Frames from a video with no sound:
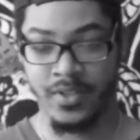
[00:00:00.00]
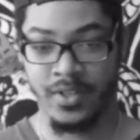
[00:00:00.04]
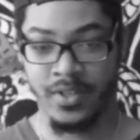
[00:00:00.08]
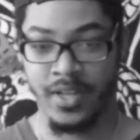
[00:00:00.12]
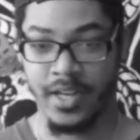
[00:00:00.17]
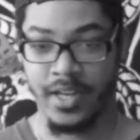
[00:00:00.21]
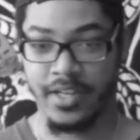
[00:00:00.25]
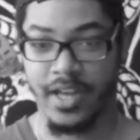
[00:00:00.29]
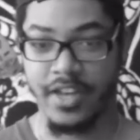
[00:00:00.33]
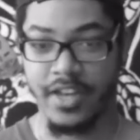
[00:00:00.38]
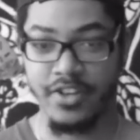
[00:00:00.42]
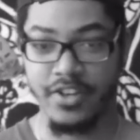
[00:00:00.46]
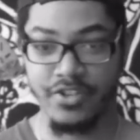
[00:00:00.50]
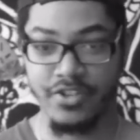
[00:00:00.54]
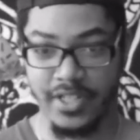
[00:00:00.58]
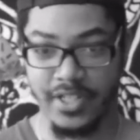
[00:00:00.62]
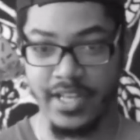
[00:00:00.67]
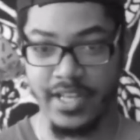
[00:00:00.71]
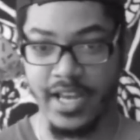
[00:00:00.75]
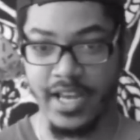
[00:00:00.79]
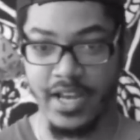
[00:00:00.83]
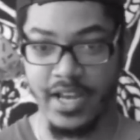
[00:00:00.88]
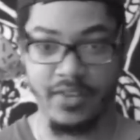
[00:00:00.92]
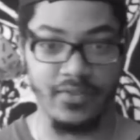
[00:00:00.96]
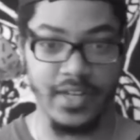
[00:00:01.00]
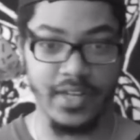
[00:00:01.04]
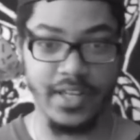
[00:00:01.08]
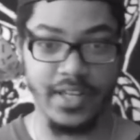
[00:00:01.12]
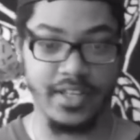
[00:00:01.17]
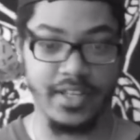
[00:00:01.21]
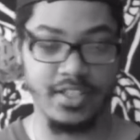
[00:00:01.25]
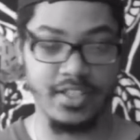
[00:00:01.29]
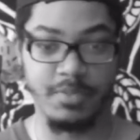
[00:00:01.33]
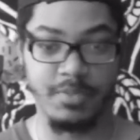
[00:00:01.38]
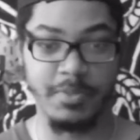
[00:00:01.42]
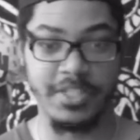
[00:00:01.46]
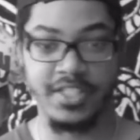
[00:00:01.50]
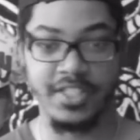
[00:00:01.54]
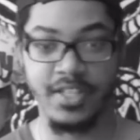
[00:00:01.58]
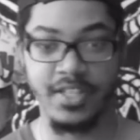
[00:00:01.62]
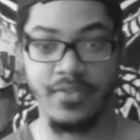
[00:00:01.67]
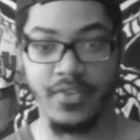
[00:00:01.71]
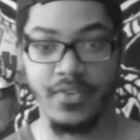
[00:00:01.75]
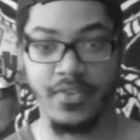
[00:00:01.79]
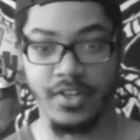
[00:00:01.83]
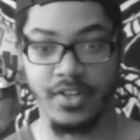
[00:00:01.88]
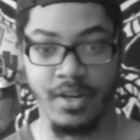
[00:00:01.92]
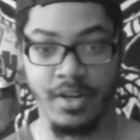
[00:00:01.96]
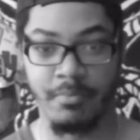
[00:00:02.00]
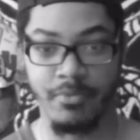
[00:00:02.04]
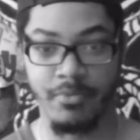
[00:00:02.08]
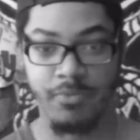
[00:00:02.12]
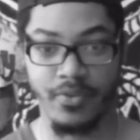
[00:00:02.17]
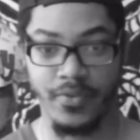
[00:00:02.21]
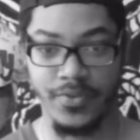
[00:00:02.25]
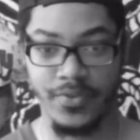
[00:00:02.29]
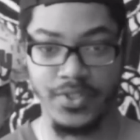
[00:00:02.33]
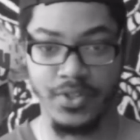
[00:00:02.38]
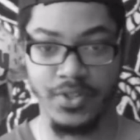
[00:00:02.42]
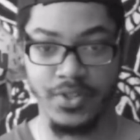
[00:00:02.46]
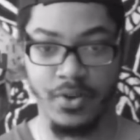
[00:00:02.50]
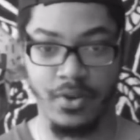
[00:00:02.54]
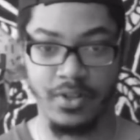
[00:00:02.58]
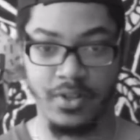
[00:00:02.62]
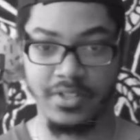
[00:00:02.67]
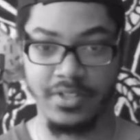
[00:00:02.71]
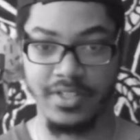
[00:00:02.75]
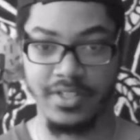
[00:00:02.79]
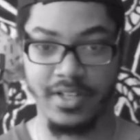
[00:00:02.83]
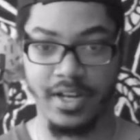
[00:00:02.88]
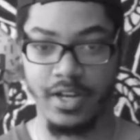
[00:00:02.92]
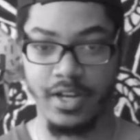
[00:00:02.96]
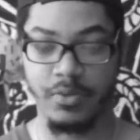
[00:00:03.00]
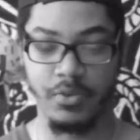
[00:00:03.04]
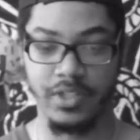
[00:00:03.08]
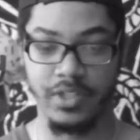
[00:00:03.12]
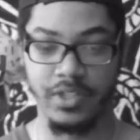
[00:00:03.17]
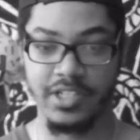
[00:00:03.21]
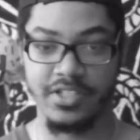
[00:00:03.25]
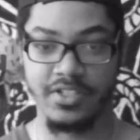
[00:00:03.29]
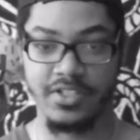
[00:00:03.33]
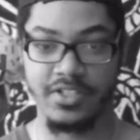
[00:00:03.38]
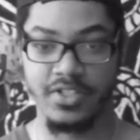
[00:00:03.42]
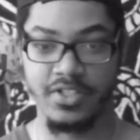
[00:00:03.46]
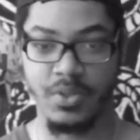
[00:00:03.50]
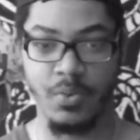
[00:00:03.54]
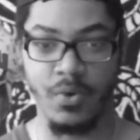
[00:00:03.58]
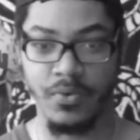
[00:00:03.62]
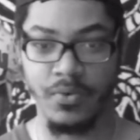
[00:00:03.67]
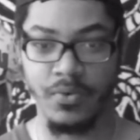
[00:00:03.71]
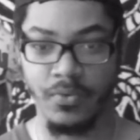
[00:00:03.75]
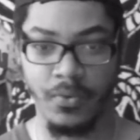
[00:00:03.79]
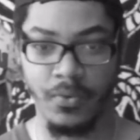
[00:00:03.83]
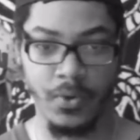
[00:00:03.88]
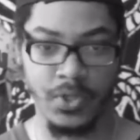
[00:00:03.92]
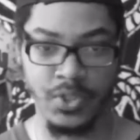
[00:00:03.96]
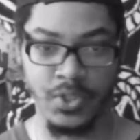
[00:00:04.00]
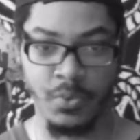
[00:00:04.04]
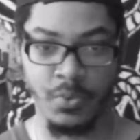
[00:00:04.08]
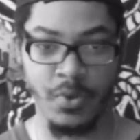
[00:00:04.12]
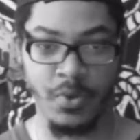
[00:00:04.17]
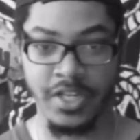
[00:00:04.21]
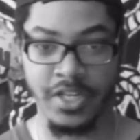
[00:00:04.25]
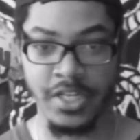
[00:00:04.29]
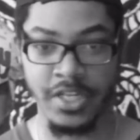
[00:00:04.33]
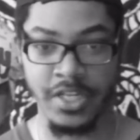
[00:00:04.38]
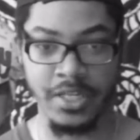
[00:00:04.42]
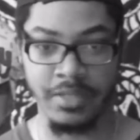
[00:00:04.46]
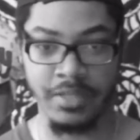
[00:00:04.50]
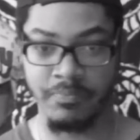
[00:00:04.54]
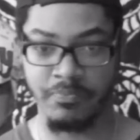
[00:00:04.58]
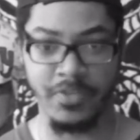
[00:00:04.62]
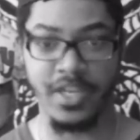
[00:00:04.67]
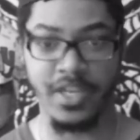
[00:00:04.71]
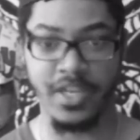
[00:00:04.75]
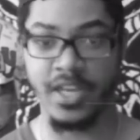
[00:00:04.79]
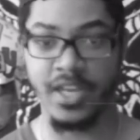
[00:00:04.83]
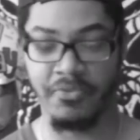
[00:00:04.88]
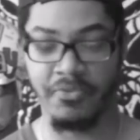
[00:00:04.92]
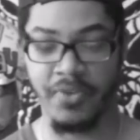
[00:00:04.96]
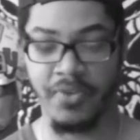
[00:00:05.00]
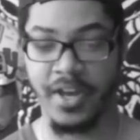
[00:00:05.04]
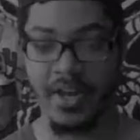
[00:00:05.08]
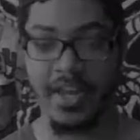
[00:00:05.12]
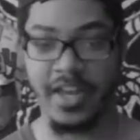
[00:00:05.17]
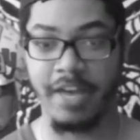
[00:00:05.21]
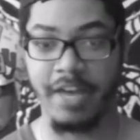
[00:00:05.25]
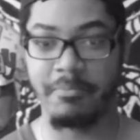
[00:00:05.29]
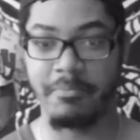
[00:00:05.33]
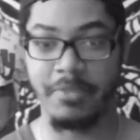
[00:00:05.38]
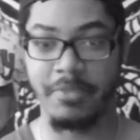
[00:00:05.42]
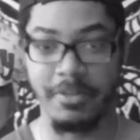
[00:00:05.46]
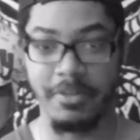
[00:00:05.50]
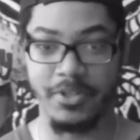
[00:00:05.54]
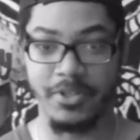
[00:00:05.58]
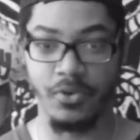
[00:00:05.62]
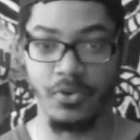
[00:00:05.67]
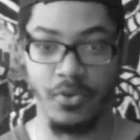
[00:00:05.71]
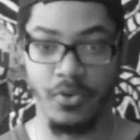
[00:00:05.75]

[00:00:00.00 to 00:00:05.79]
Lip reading: Like, I usually have, like, a specific number of songs that I will listen to on 420 if I happen to be